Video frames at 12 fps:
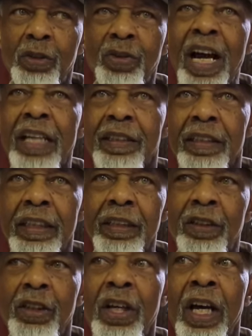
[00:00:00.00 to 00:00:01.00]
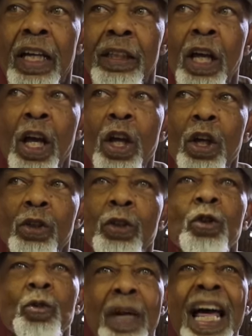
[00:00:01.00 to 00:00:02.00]
atrocities done
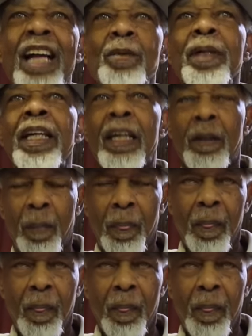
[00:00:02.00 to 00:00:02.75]
to black men.